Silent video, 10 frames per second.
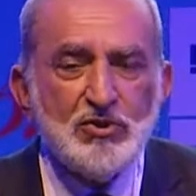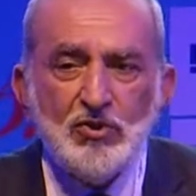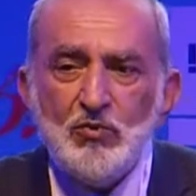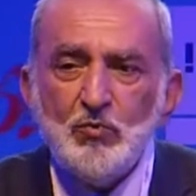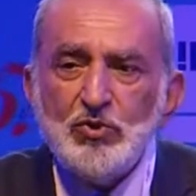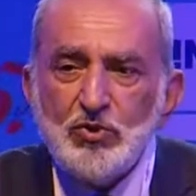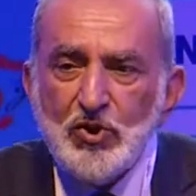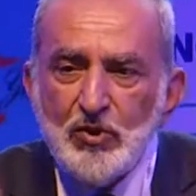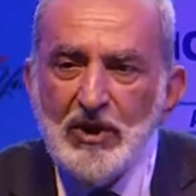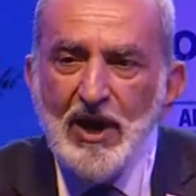you didn't want
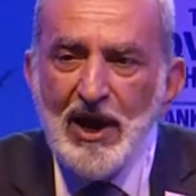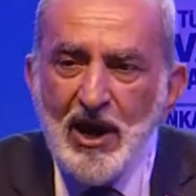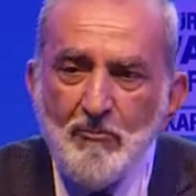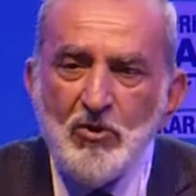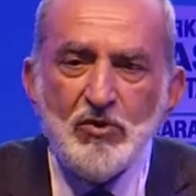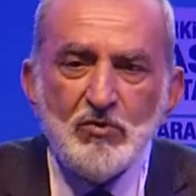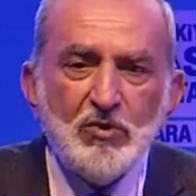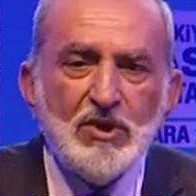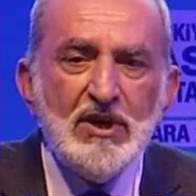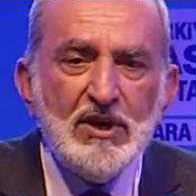to hammer it
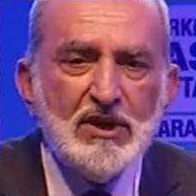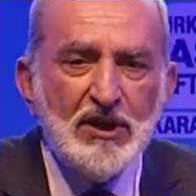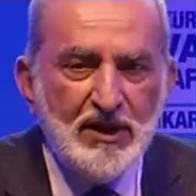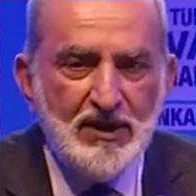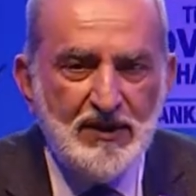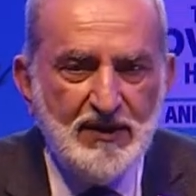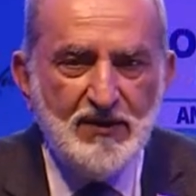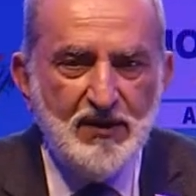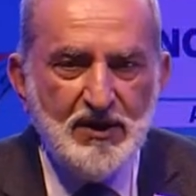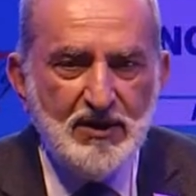with anything,
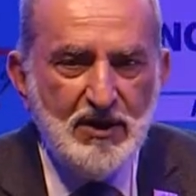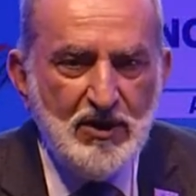right?